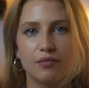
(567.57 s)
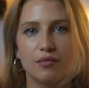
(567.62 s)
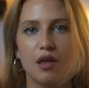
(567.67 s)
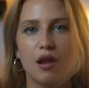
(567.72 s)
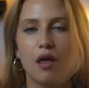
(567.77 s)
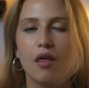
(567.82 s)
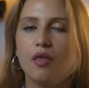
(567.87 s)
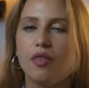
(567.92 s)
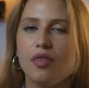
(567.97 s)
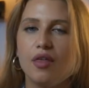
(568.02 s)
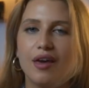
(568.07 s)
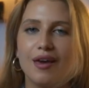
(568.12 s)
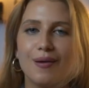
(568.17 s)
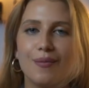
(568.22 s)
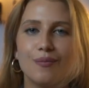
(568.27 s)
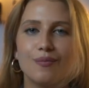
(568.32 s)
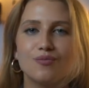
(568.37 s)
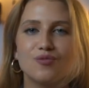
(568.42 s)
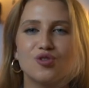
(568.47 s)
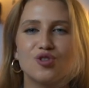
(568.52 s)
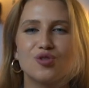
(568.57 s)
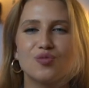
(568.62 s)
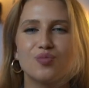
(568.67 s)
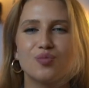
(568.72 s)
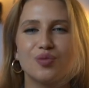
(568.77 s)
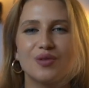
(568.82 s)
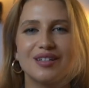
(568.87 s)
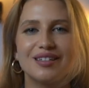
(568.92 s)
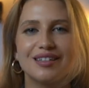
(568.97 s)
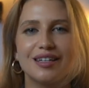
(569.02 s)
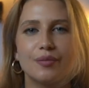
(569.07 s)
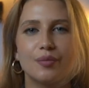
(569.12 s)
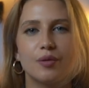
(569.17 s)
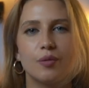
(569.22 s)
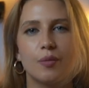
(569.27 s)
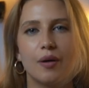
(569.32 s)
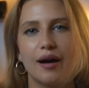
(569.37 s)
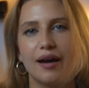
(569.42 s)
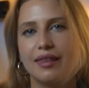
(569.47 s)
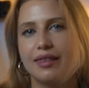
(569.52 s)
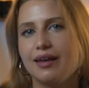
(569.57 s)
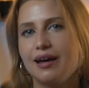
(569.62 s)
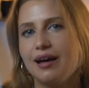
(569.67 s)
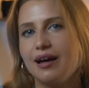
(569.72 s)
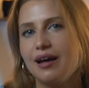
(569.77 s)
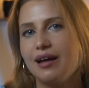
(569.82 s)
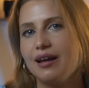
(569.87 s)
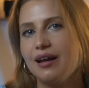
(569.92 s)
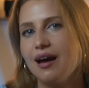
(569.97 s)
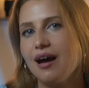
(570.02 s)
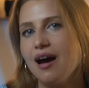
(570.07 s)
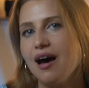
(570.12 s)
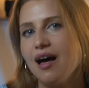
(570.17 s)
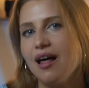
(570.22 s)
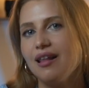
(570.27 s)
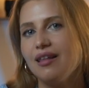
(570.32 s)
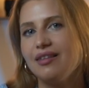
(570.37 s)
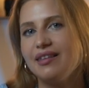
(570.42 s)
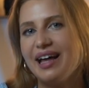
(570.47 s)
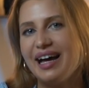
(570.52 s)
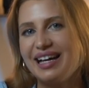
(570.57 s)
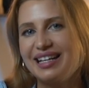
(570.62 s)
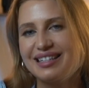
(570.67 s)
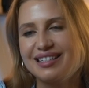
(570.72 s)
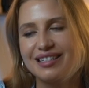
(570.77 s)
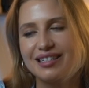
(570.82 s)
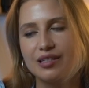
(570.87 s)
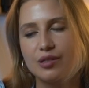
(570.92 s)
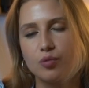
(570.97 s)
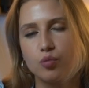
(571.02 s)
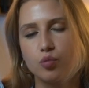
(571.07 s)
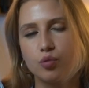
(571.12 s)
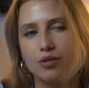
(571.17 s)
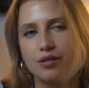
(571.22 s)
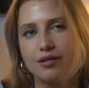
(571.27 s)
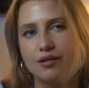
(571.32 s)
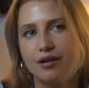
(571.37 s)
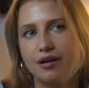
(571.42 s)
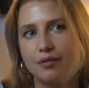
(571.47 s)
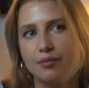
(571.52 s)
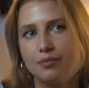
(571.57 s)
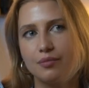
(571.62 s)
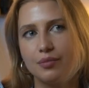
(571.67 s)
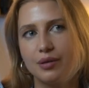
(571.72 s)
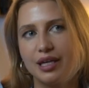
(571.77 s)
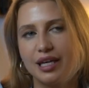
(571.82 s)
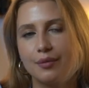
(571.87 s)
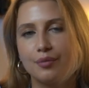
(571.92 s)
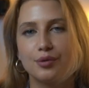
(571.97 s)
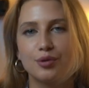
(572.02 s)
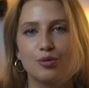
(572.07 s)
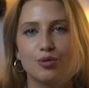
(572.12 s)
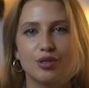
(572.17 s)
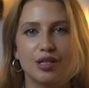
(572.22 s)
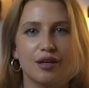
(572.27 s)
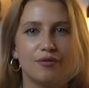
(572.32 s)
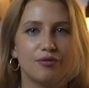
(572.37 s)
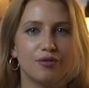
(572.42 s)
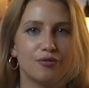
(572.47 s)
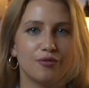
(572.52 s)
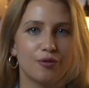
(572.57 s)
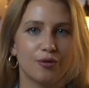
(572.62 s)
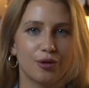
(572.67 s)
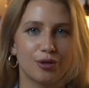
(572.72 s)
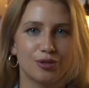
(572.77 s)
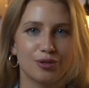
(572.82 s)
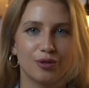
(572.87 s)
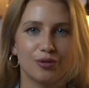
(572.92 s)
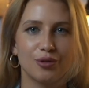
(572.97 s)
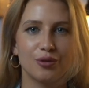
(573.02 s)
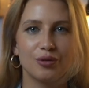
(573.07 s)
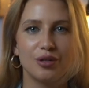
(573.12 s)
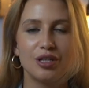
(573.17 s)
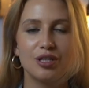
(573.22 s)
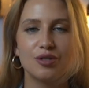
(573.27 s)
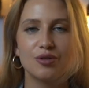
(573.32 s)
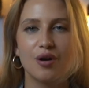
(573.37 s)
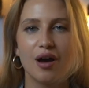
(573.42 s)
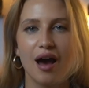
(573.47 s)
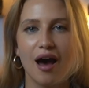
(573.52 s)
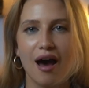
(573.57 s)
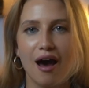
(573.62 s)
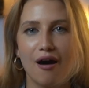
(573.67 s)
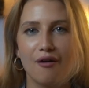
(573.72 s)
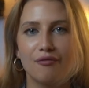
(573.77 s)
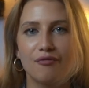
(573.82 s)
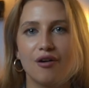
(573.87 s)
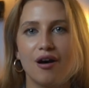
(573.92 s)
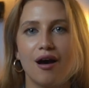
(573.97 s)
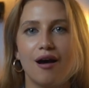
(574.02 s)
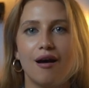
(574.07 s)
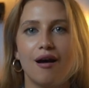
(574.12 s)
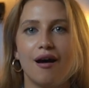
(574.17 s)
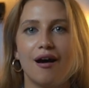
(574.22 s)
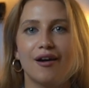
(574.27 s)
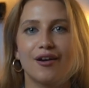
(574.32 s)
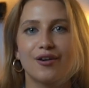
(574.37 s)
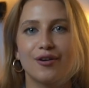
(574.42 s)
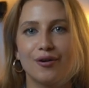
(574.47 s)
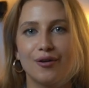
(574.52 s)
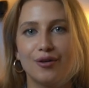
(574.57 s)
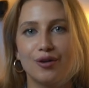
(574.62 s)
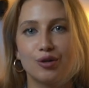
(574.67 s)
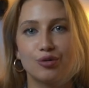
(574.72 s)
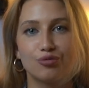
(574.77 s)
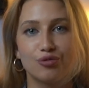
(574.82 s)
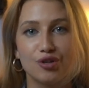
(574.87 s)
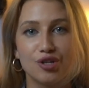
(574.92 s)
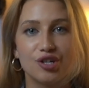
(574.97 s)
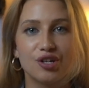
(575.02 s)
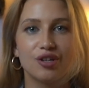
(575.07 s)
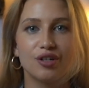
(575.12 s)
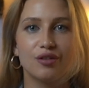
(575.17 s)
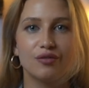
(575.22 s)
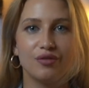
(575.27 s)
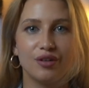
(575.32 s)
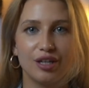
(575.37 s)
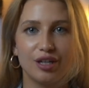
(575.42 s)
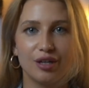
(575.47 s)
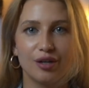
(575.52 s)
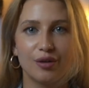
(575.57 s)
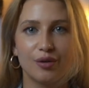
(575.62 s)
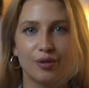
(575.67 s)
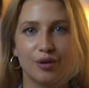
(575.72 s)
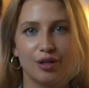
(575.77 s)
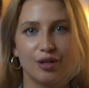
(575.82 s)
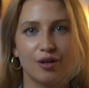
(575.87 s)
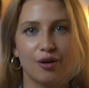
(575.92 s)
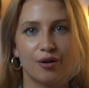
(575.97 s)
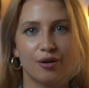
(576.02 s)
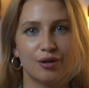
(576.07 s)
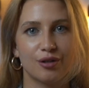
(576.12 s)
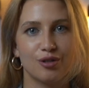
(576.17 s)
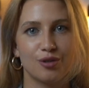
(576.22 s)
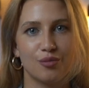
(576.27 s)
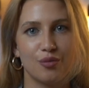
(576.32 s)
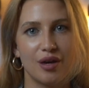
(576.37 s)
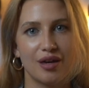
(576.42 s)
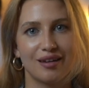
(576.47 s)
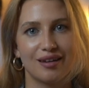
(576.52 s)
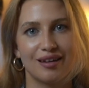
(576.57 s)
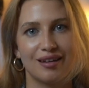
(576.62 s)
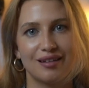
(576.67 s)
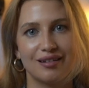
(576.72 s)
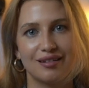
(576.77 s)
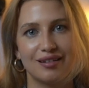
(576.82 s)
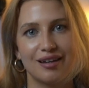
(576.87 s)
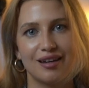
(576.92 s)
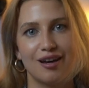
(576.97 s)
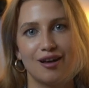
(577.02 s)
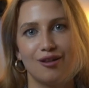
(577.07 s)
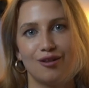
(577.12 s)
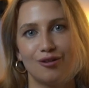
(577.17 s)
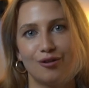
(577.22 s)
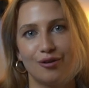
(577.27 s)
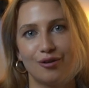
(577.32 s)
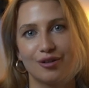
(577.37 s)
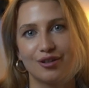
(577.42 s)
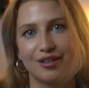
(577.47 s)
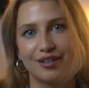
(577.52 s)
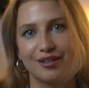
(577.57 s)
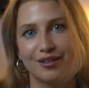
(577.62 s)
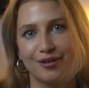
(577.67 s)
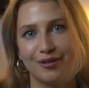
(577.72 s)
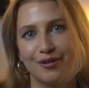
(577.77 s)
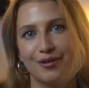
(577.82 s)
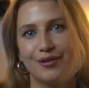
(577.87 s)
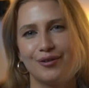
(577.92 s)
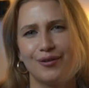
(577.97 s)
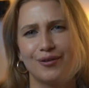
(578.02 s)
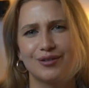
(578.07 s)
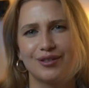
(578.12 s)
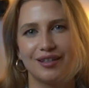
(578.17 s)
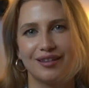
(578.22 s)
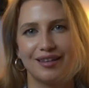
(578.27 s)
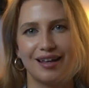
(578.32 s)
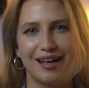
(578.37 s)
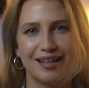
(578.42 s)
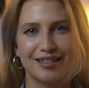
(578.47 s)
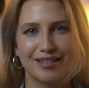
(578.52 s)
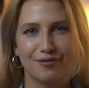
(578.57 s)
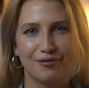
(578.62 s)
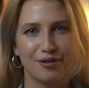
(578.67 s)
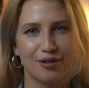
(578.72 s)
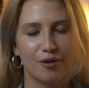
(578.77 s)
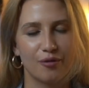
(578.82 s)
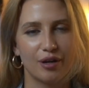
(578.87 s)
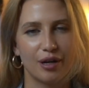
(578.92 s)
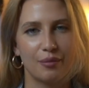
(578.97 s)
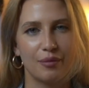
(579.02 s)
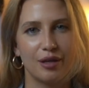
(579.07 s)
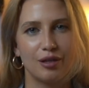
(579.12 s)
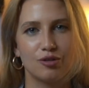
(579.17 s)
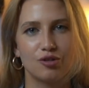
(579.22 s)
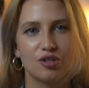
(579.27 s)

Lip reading: Another thing, just please keep in mind that LUTs would not be able to save your footage. So you'll need to have a good original video in order to make it look good using LUTs, if you know what I mean.